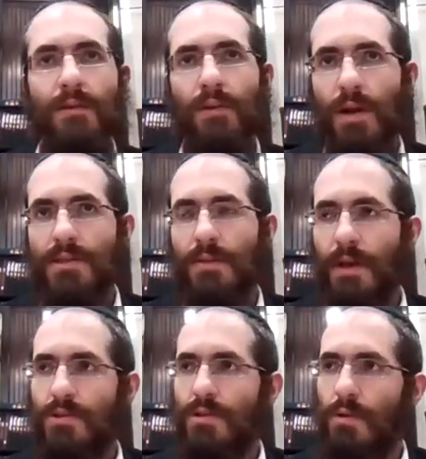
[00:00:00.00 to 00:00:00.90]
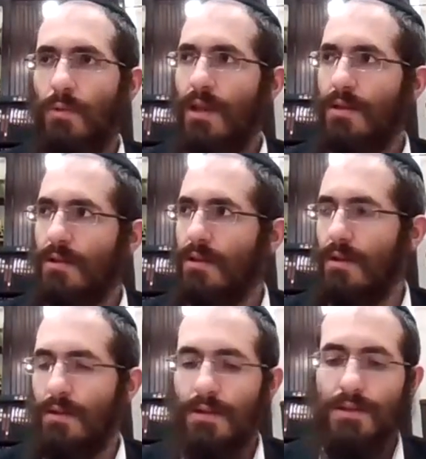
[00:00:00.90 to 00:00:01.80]
be careful, wants to make sure to wait
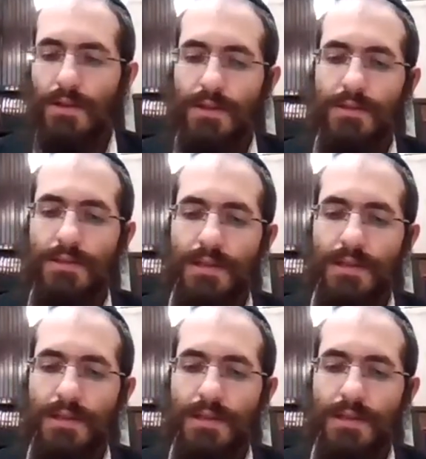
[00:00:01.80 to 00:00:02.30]
until the